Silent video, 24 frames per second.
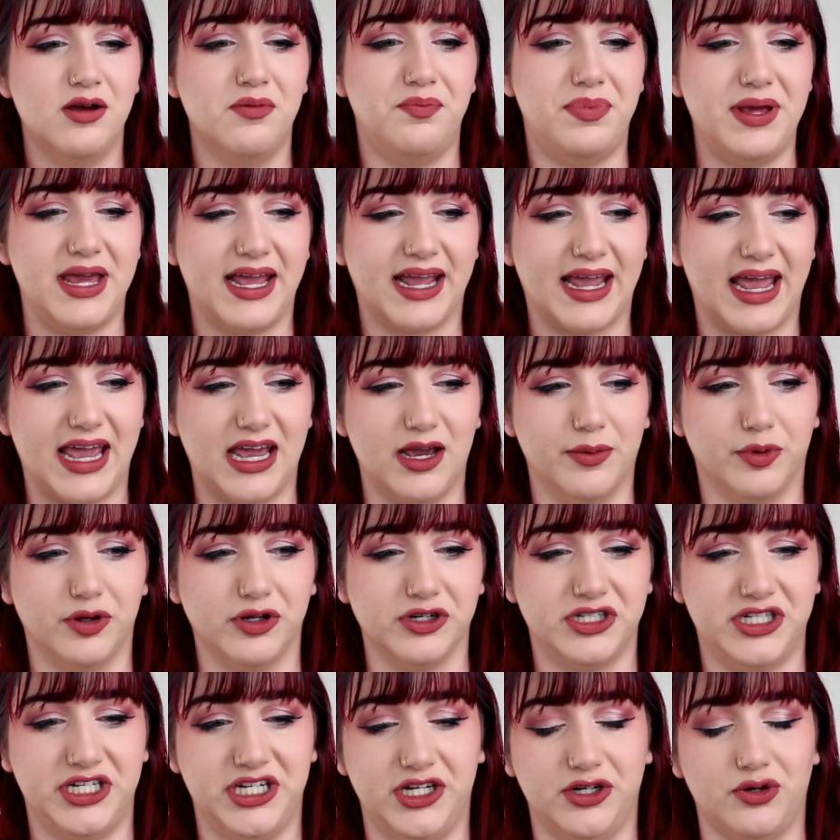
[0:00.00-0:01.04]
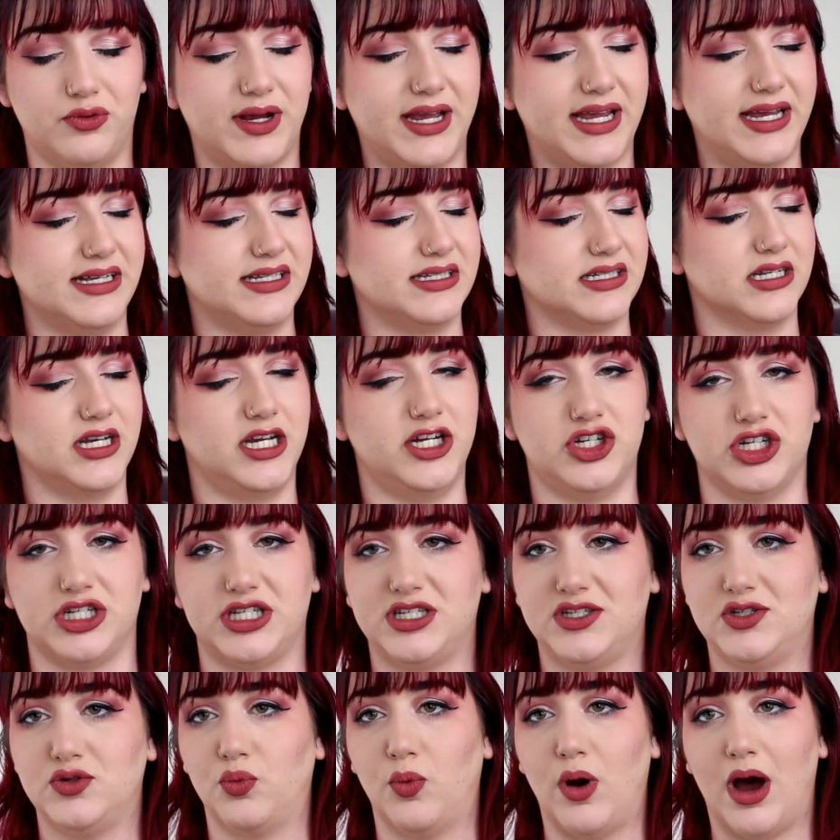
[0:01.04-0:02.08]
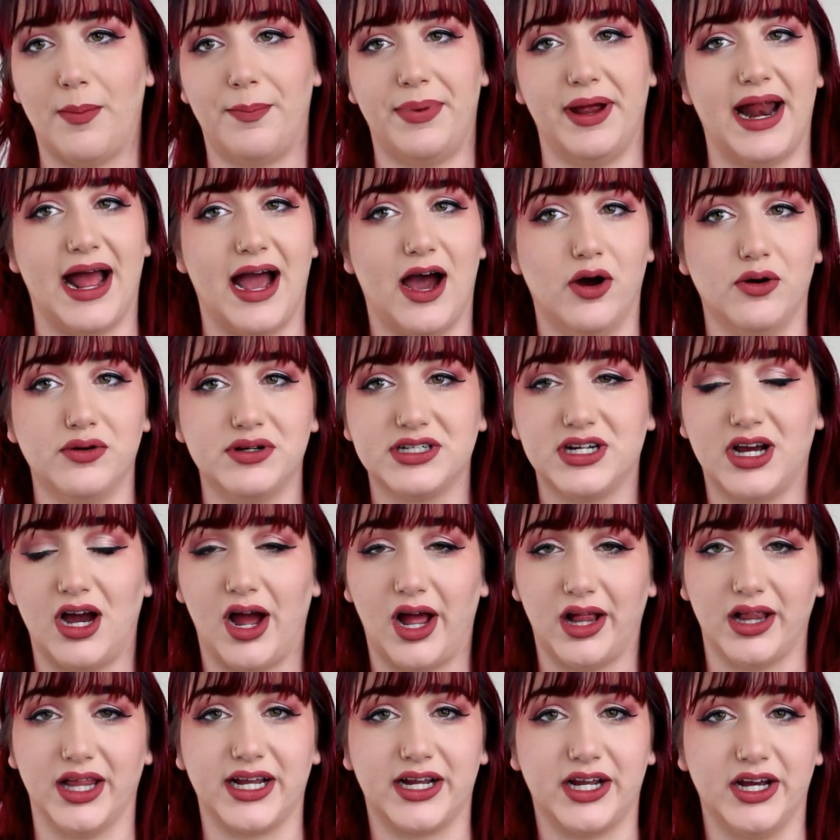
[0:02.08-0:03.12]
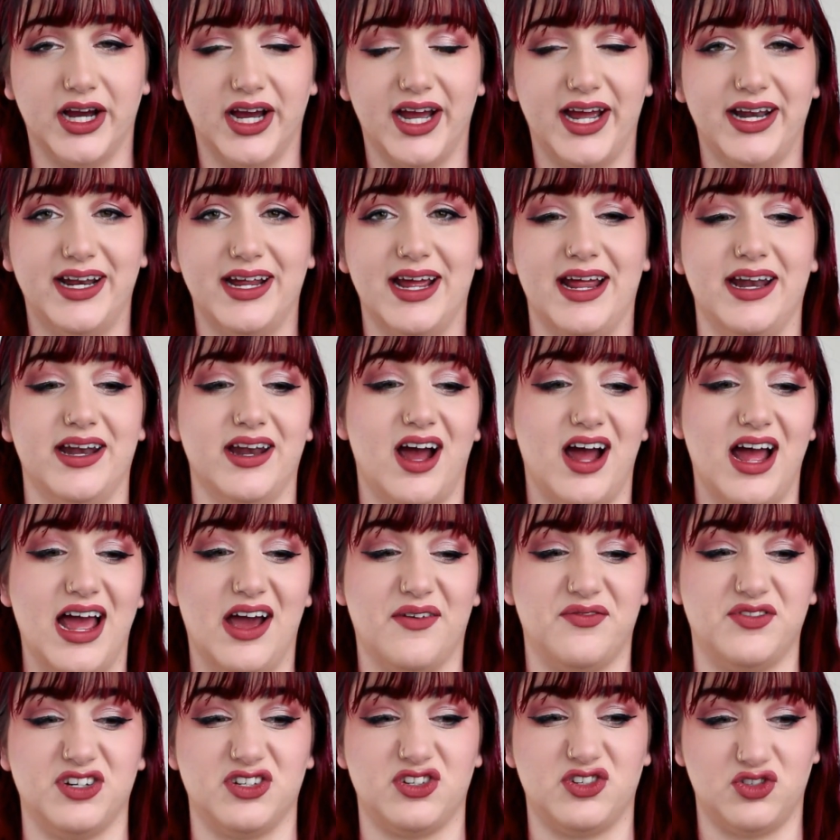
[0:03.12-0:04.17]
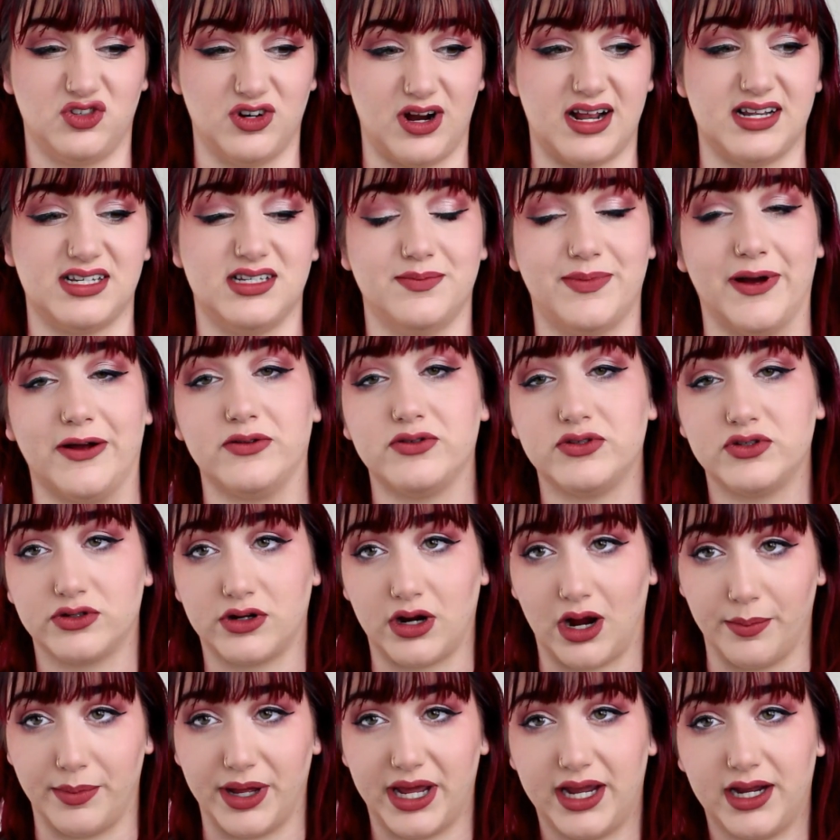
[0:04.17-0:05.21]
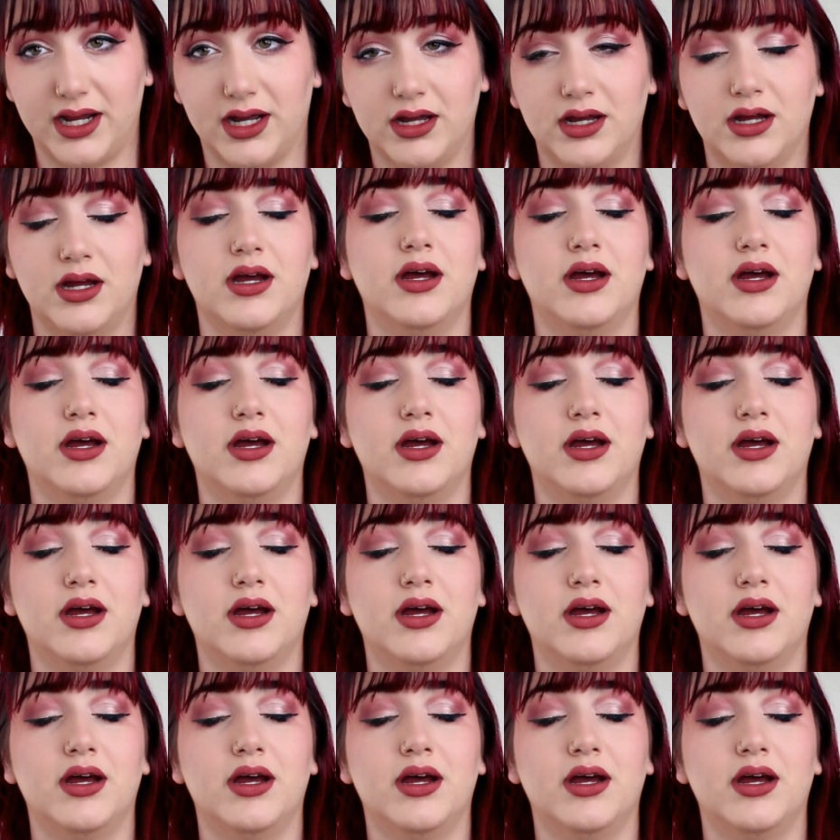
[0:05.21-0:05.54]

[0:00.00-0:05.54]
Being able to easily just swap it out, call it good, and not have to stress about scrubbing